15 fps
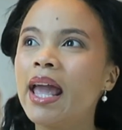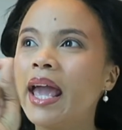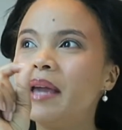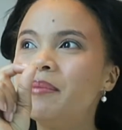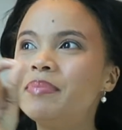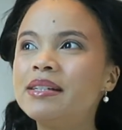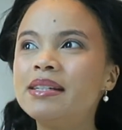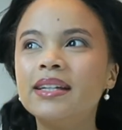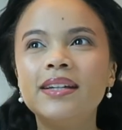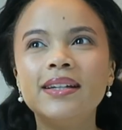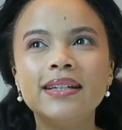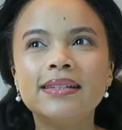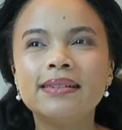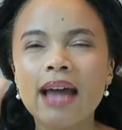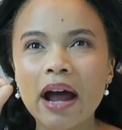a
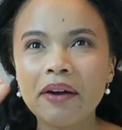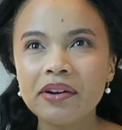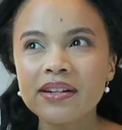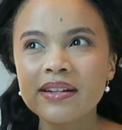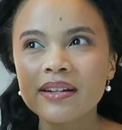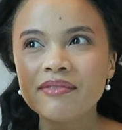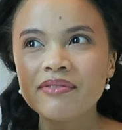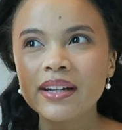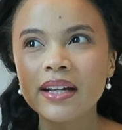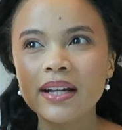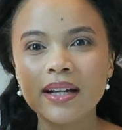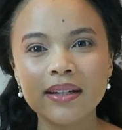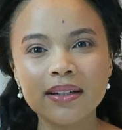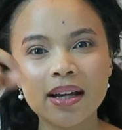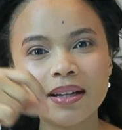particular narrative
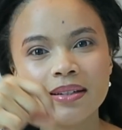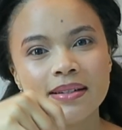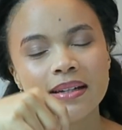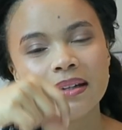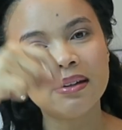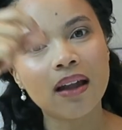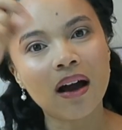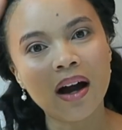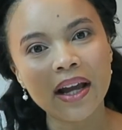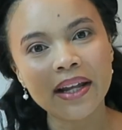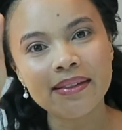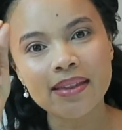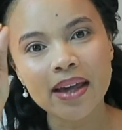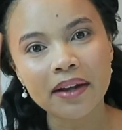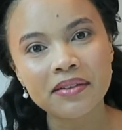and a
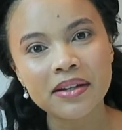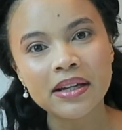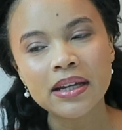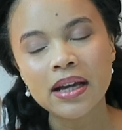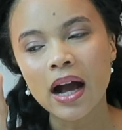line that